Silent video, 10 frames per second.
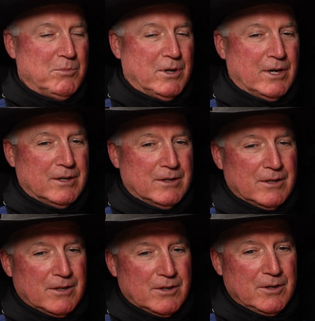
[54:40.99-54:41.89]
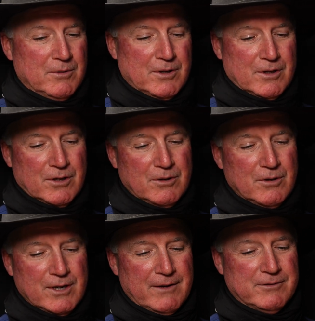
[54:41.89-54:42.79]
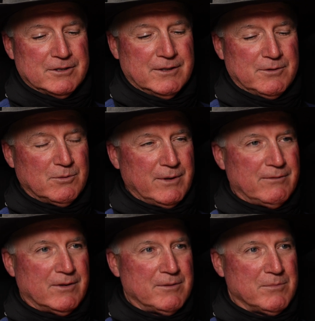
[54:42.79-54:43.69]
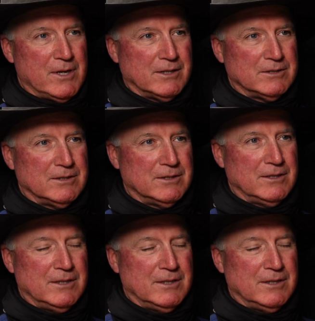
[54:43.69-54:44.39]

But you don't have to shift your weight very much.